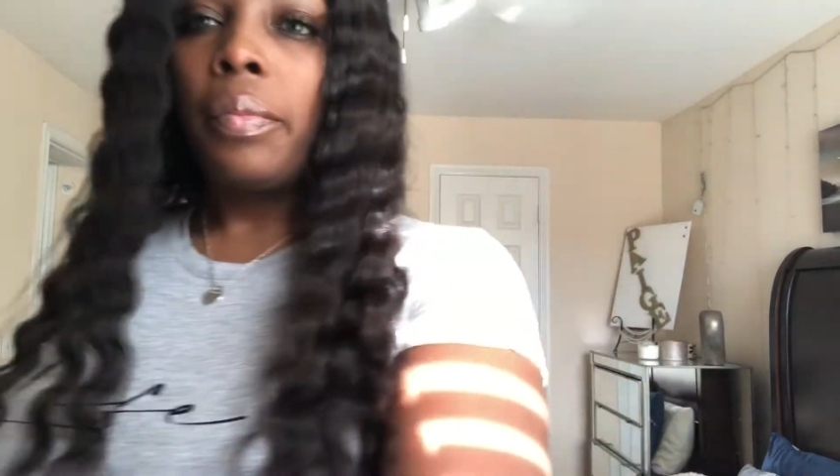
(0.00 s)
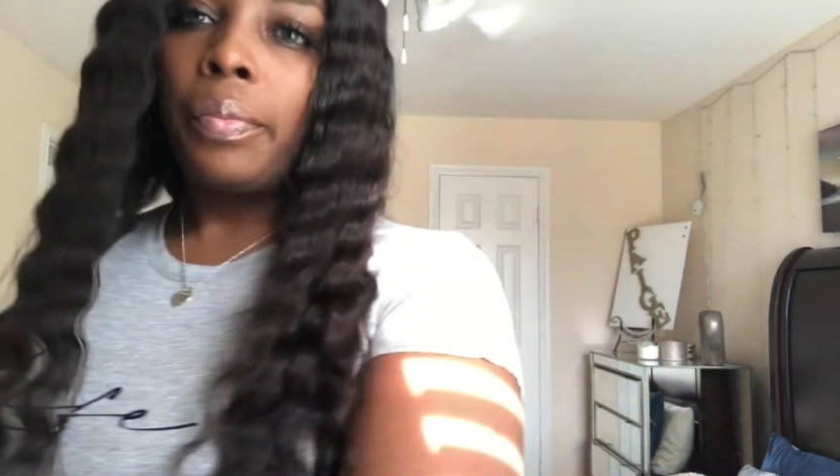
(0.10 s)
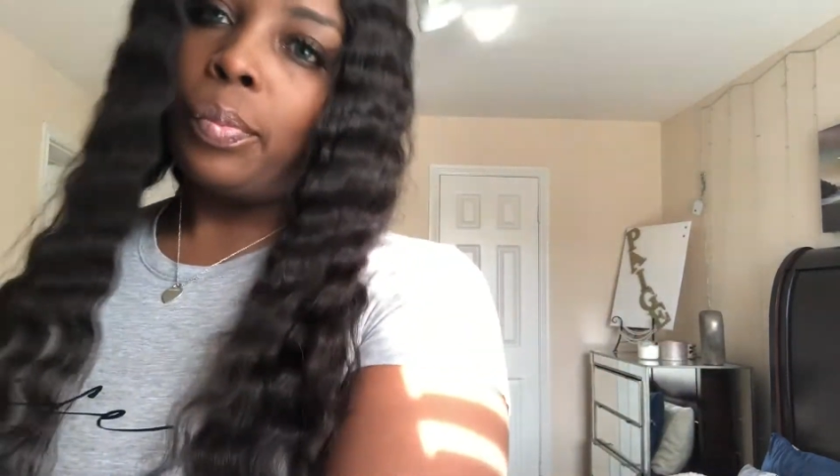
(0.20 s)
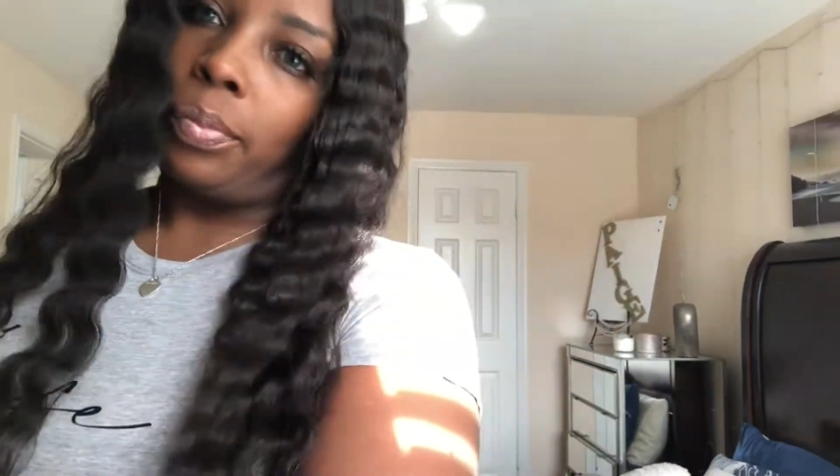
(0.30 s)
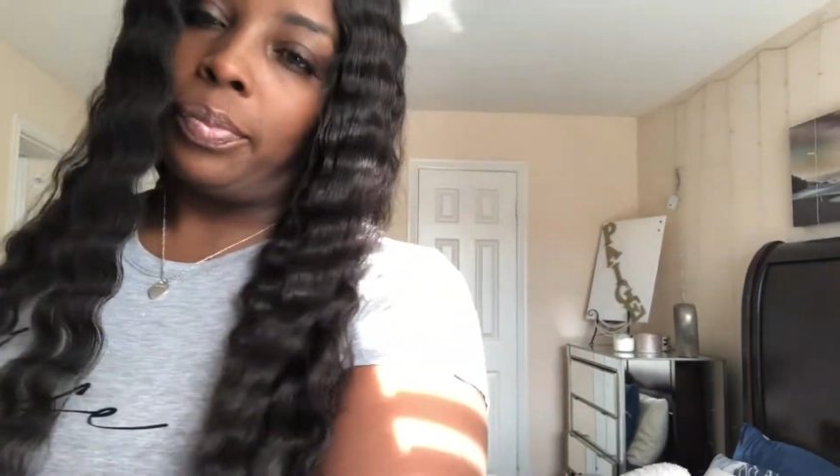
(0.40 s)
it
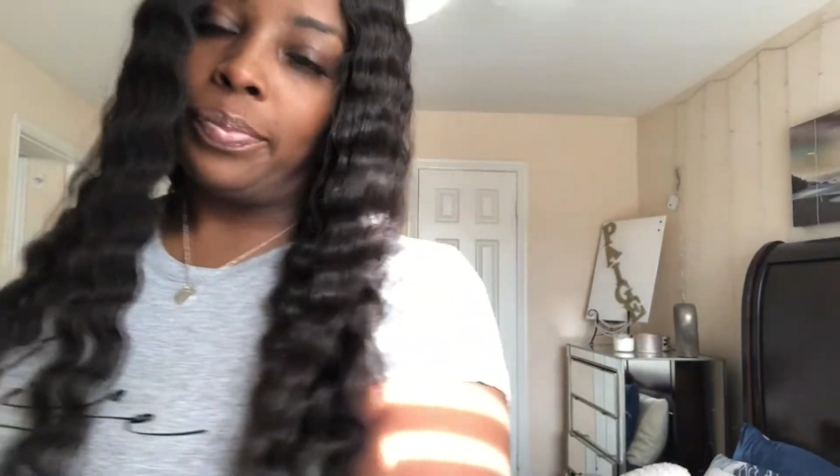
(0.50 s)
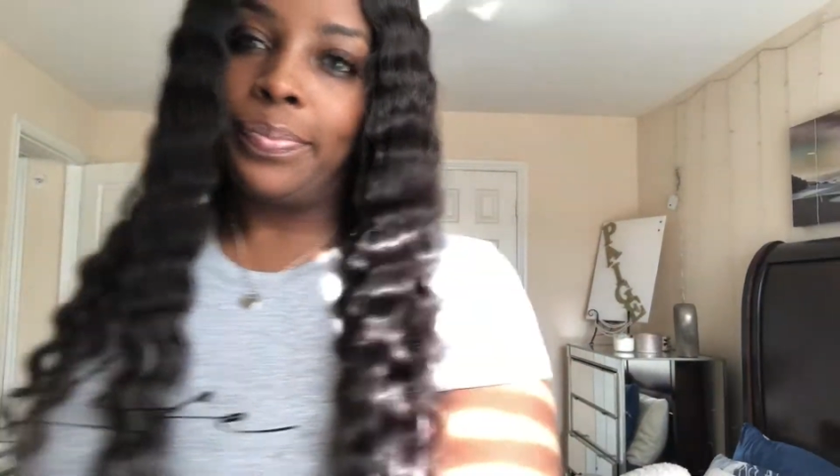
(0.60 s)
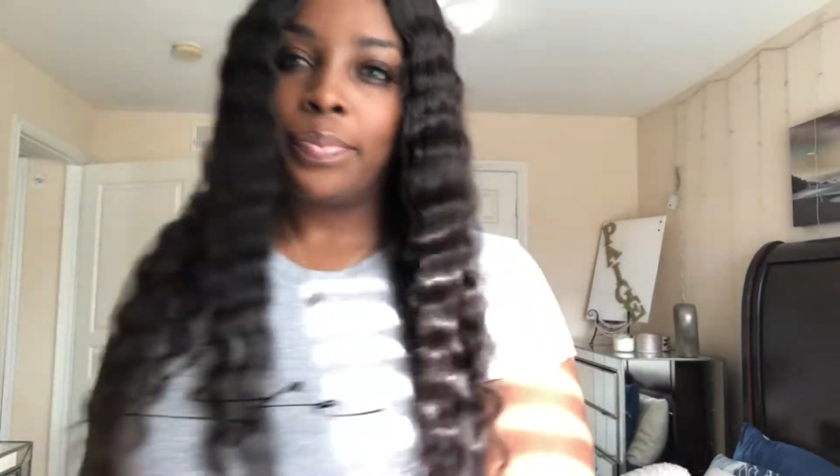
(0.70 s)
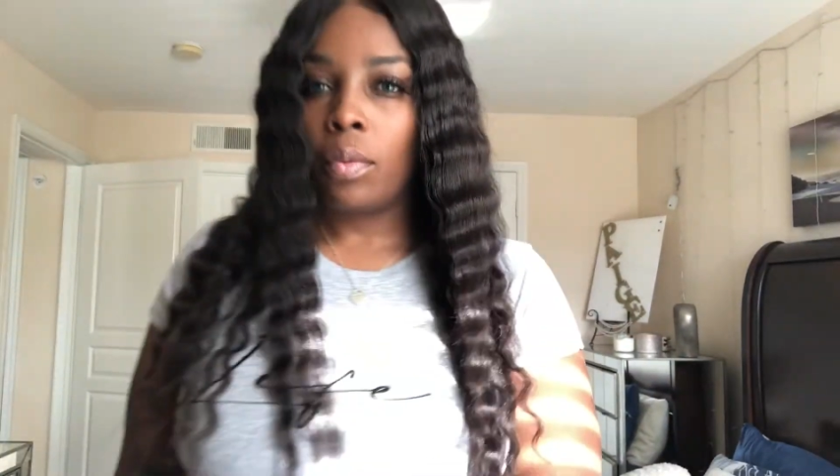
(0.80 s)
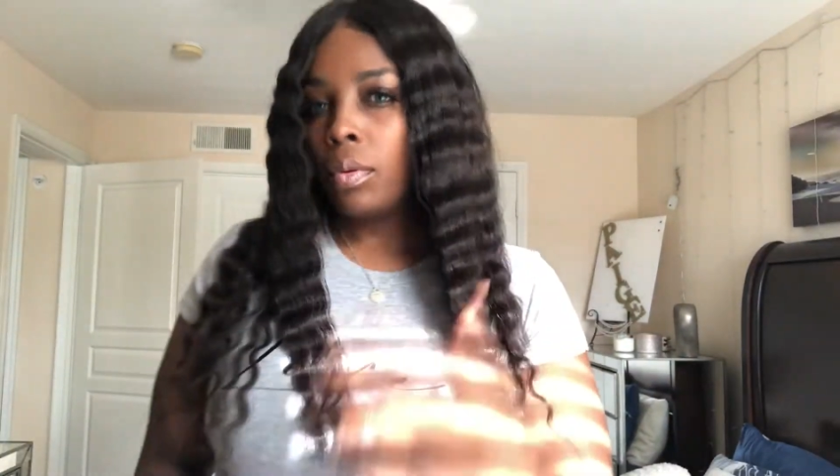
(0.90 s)
and my
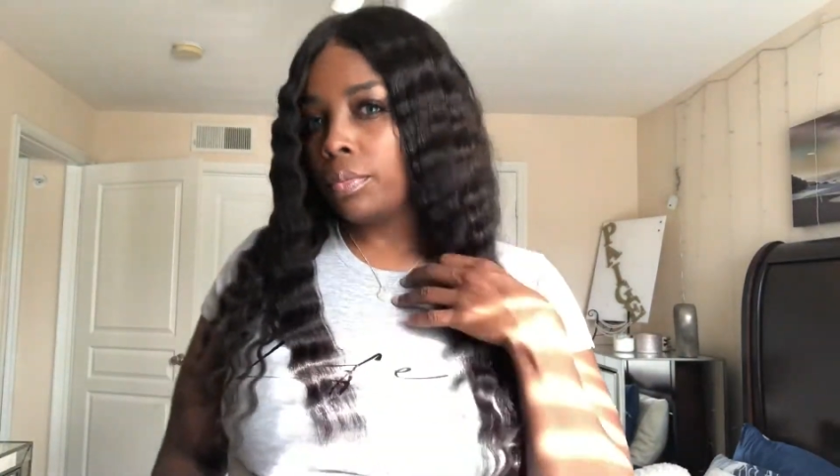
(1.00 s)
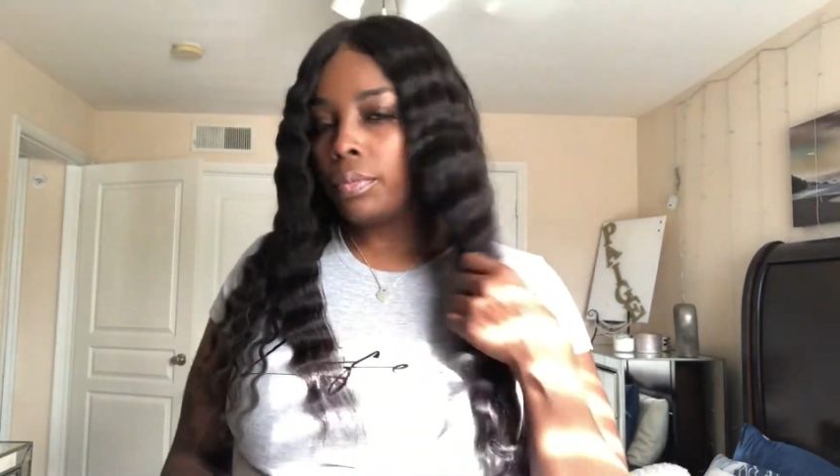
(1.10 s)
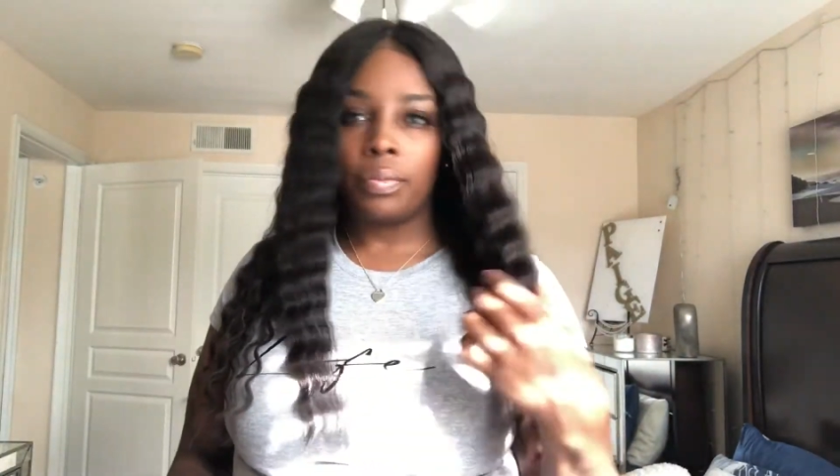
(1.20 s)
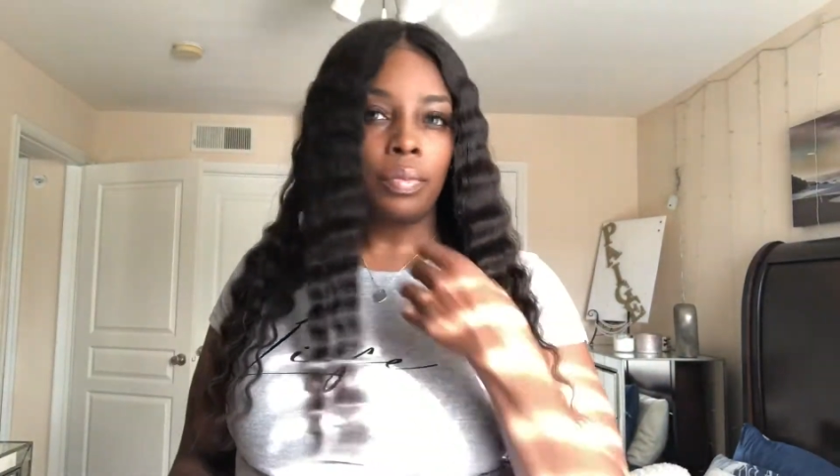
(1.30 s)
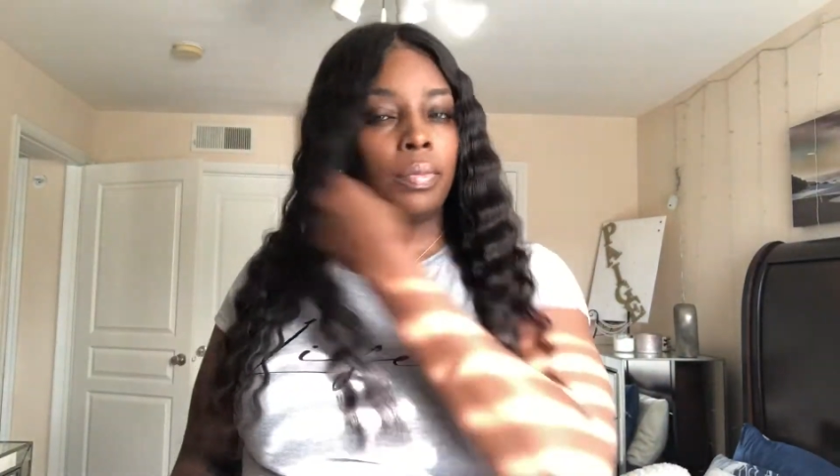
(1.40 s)
crimps are
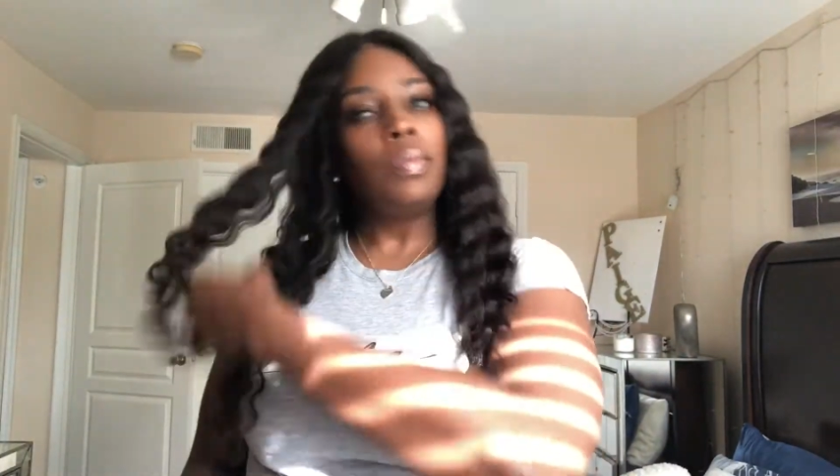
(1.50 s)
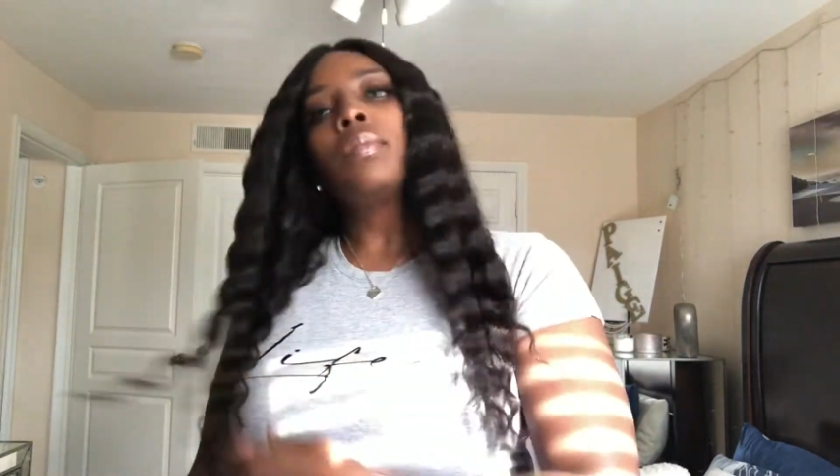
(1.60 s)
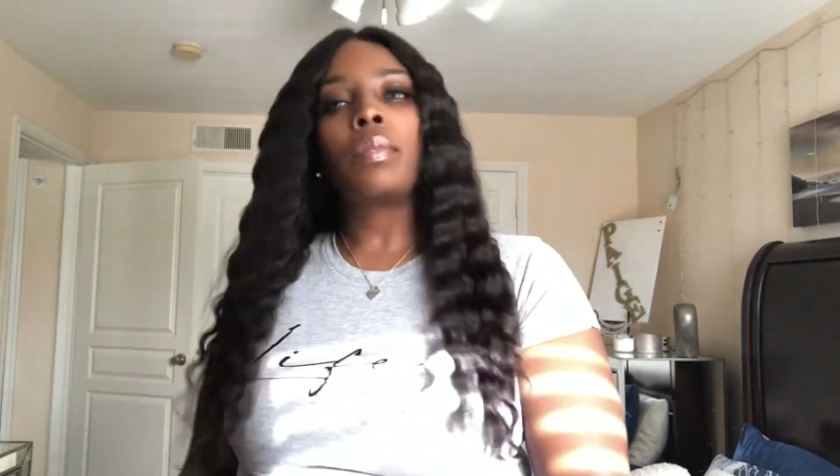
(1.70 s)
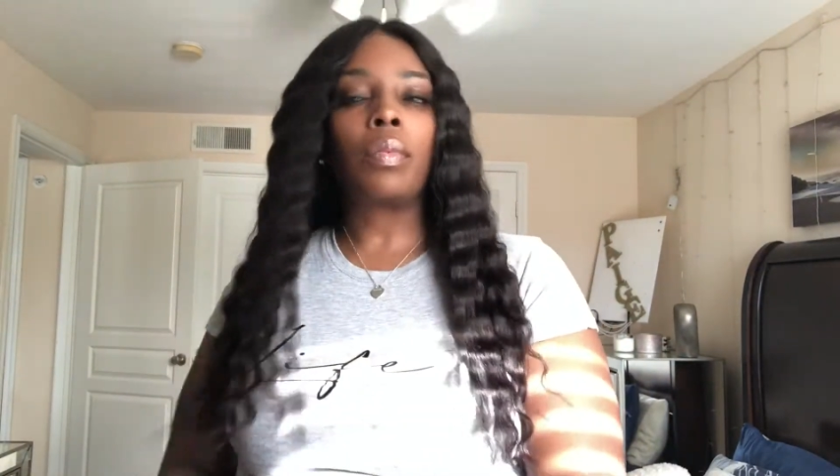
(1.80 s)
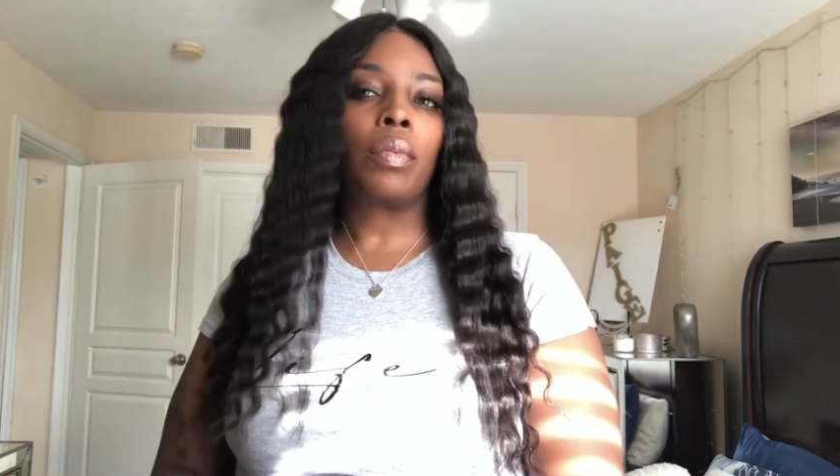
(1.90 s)
still in this
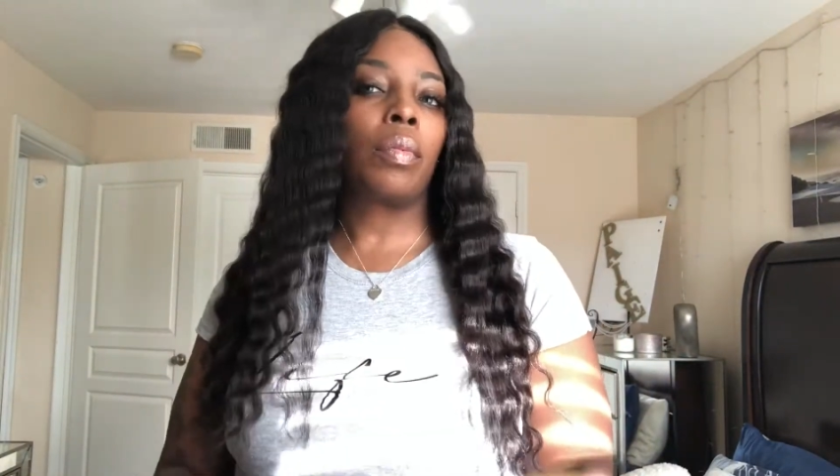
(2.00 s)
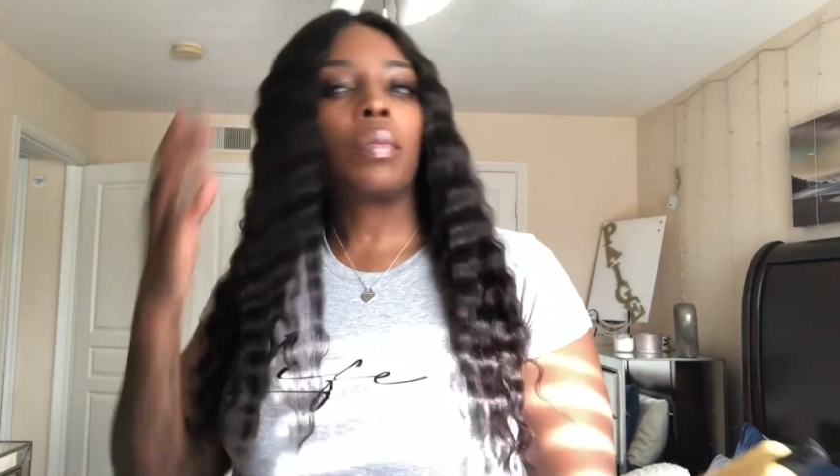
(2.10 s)
hair,